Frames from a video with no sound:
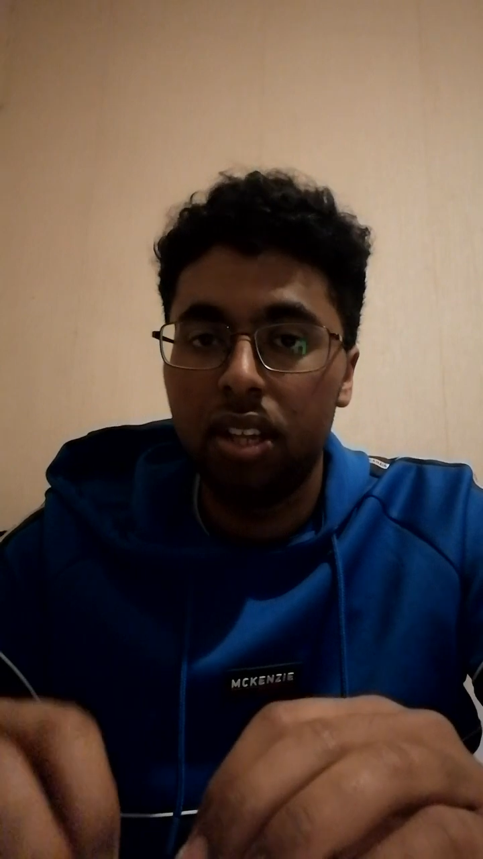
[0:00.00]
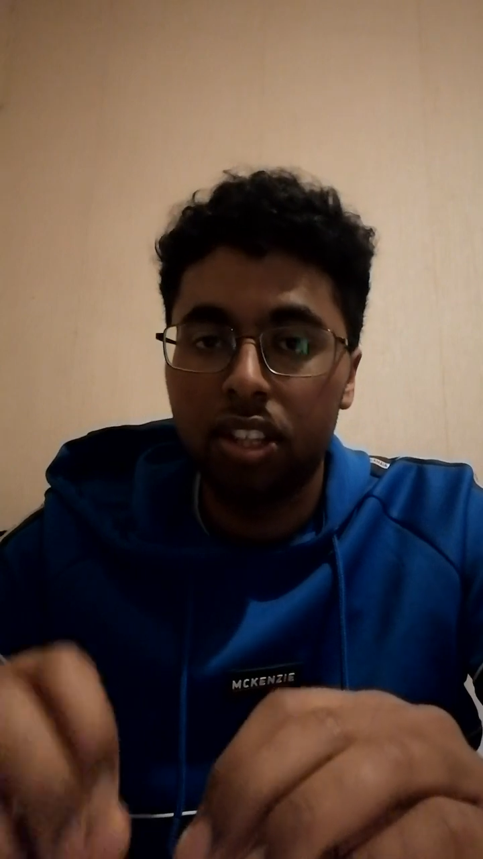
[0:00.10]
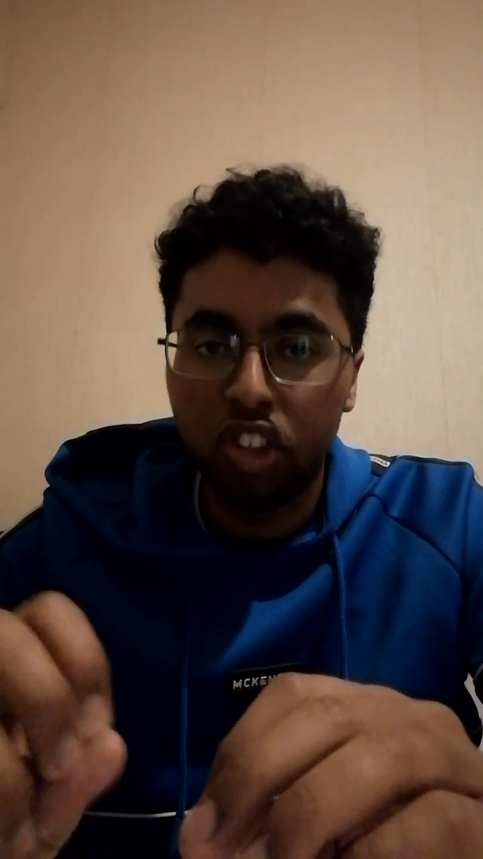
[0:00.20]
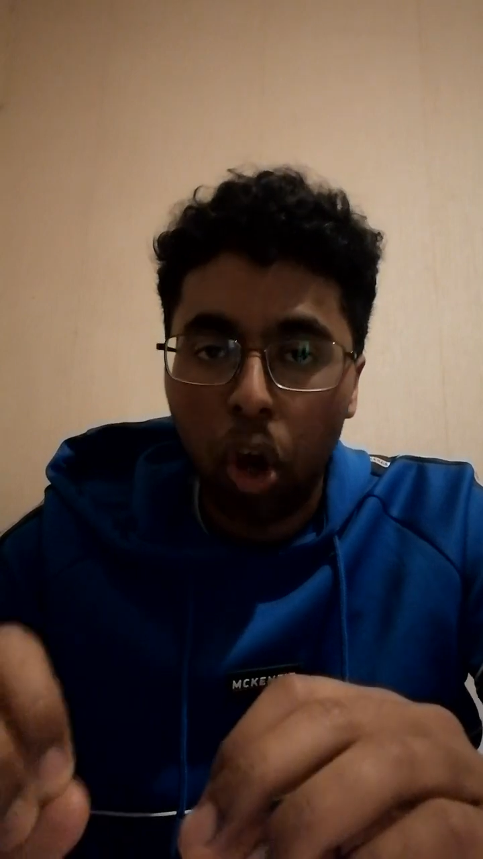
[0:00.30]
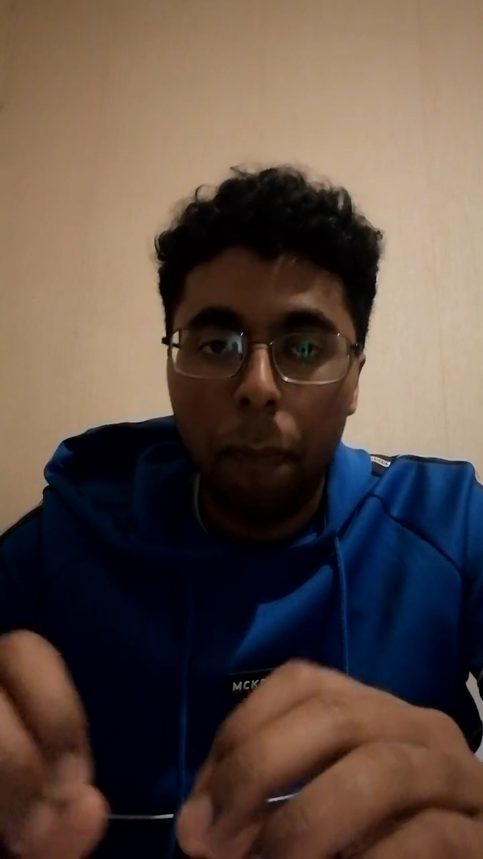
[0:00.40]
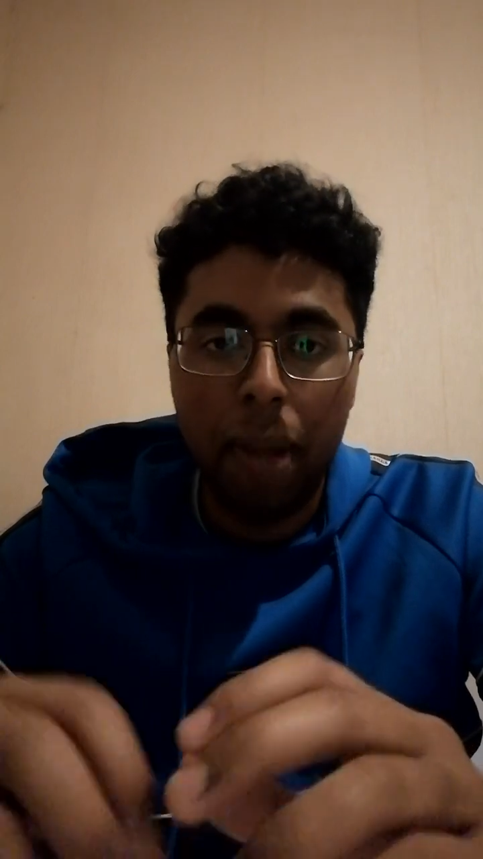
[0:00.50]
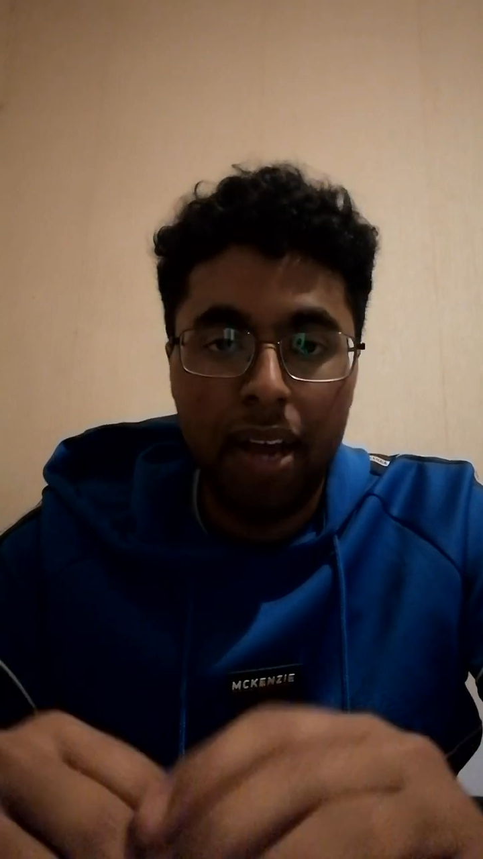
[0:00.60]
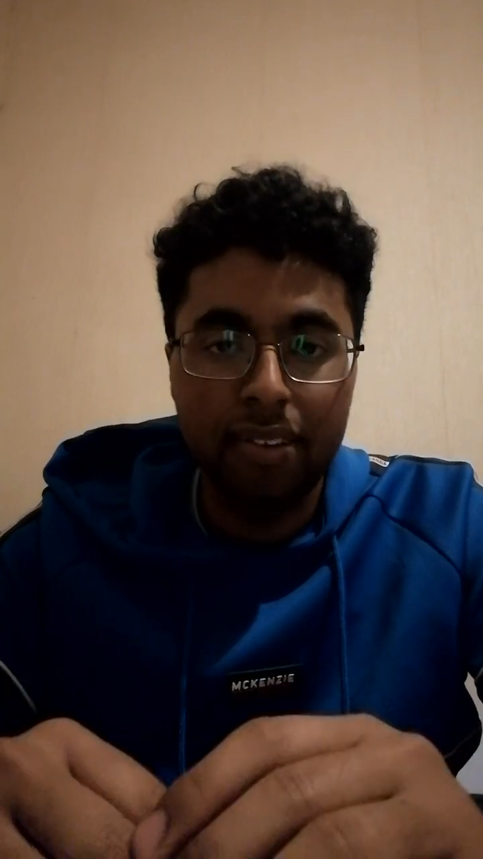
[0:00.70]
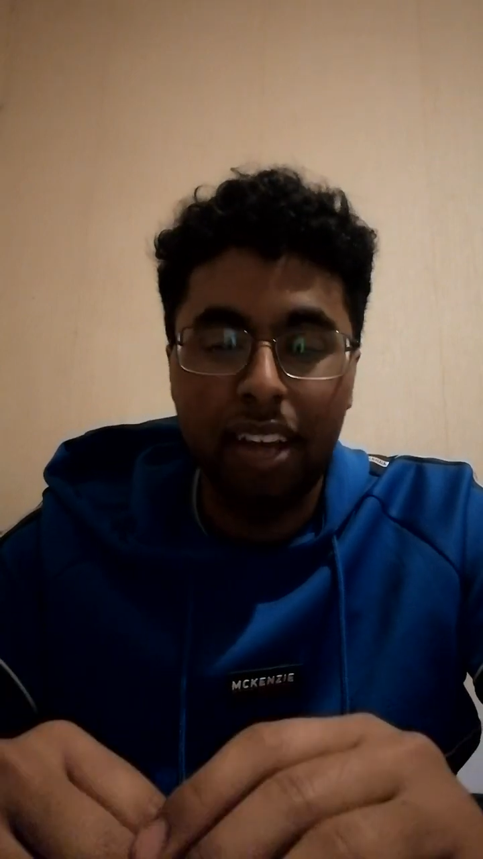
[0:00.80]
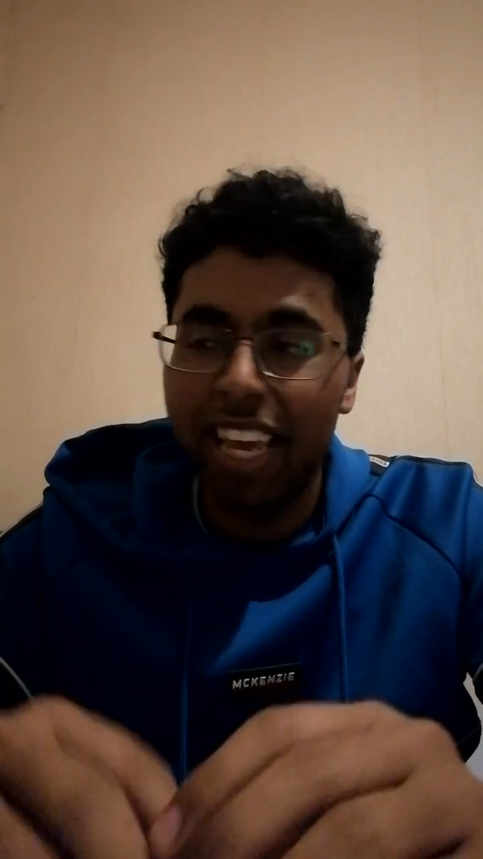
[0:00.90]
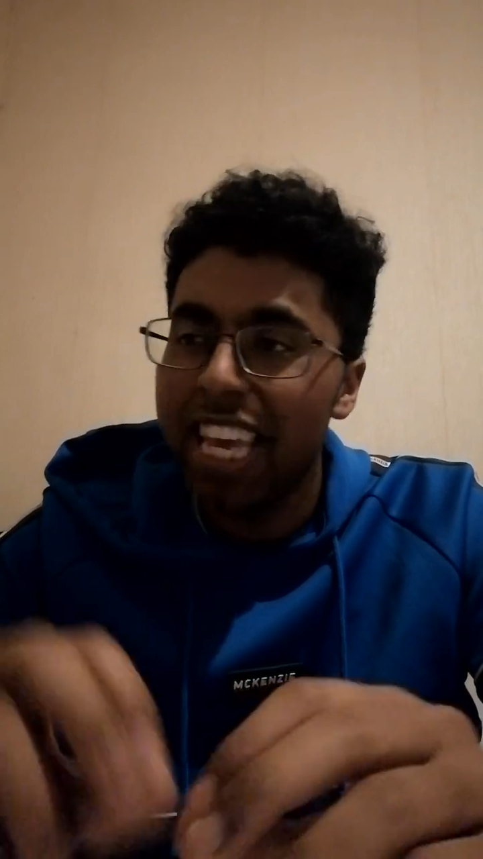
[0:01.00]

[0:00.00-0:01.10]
scumbags,